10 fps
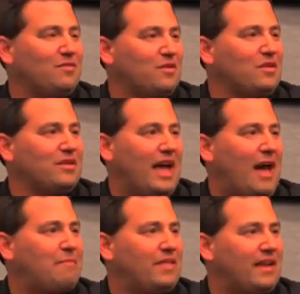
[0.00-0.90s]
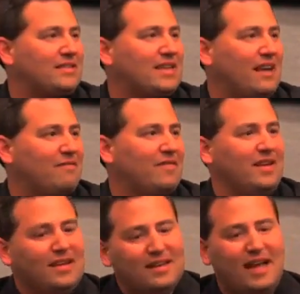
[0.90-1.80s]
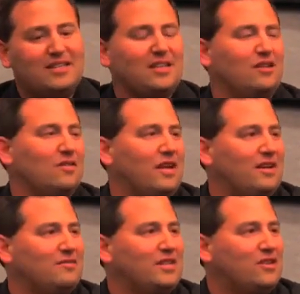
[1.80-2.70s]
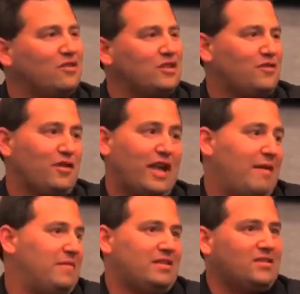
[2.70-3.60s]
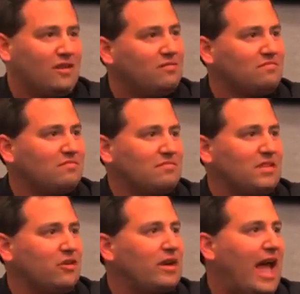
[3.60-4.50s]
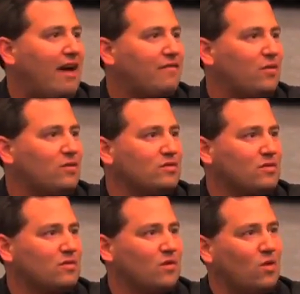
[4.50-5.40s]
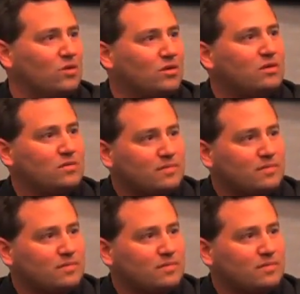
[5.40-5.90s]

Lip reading: And we're really happy that it's kind of nice little resurgence for a game that's a year and a half old or a little older.